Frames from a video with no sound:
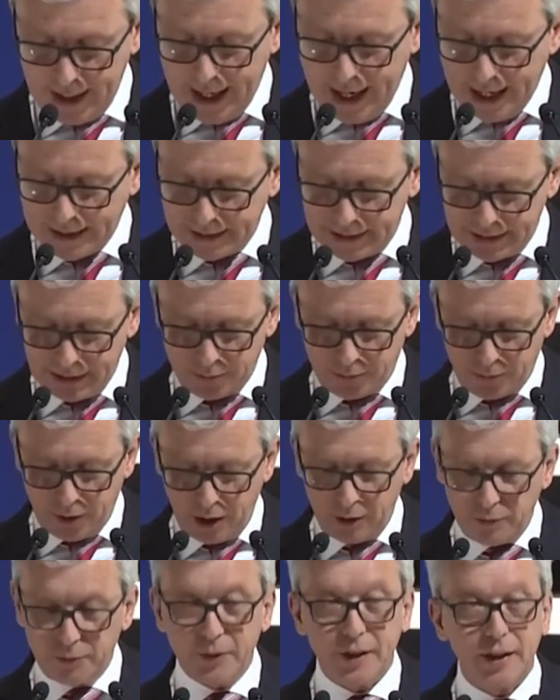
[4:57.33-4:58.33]
and an
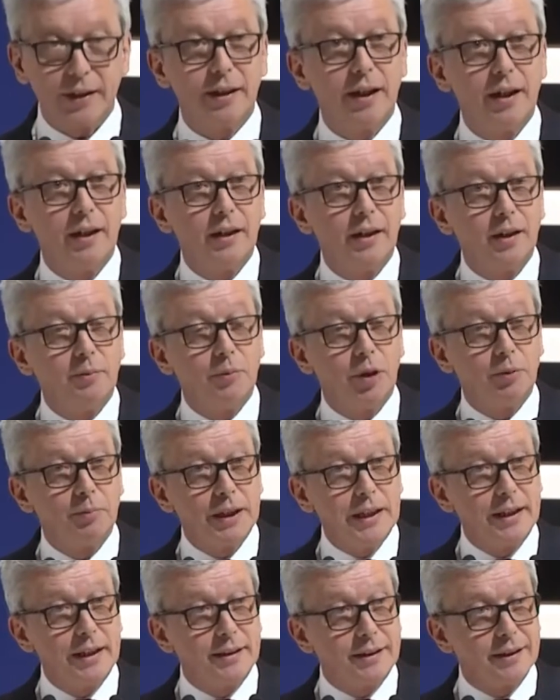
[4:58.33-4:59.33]
evolving
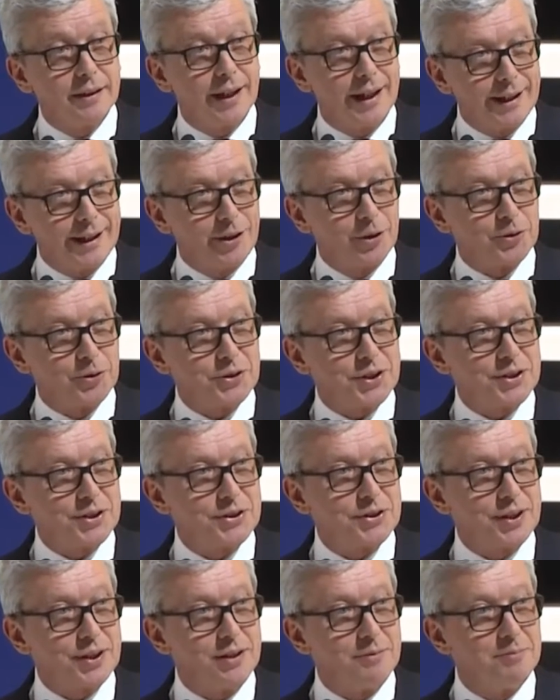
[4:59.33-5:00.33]
mobility
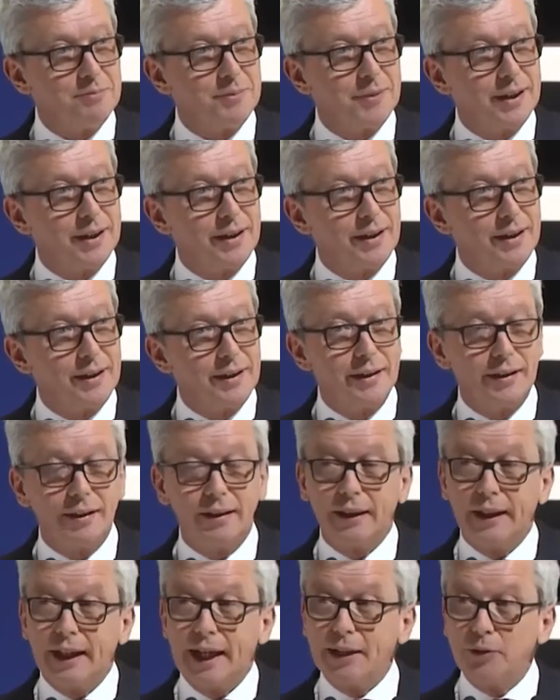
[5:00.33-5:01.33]
ecosystem.
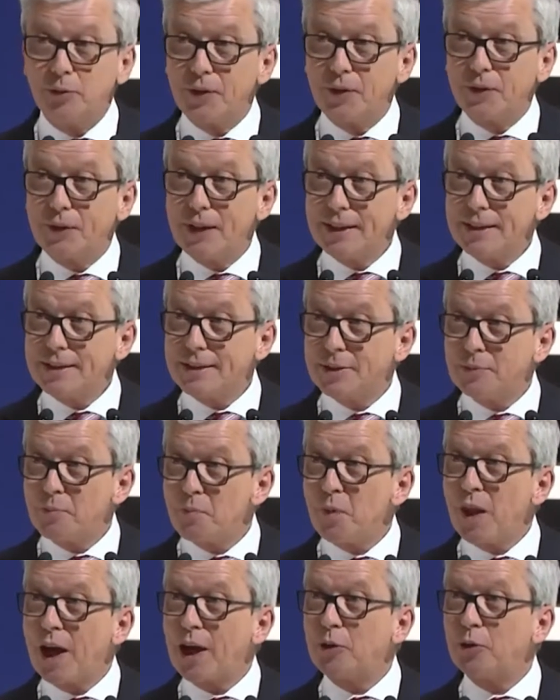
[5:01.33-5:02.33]
And with this,
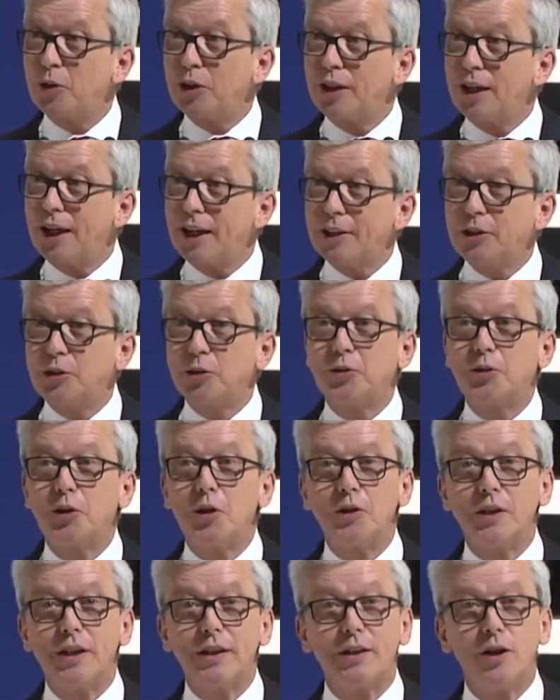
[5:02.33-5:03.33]
I would like to
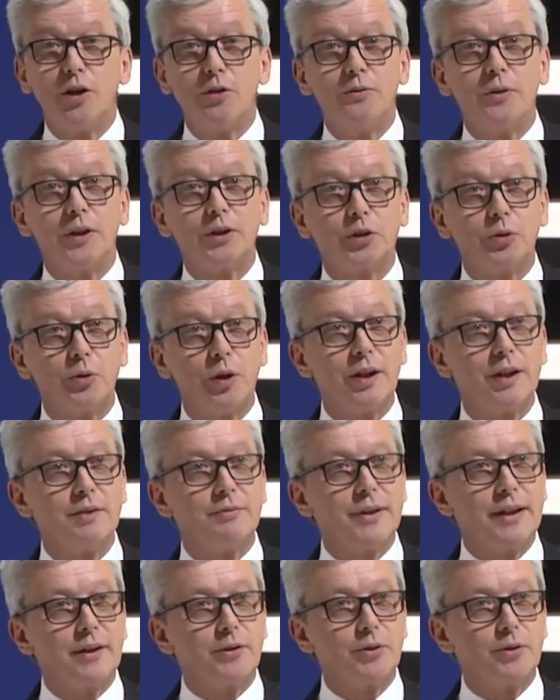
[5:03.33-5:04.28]
turn it over to Olivier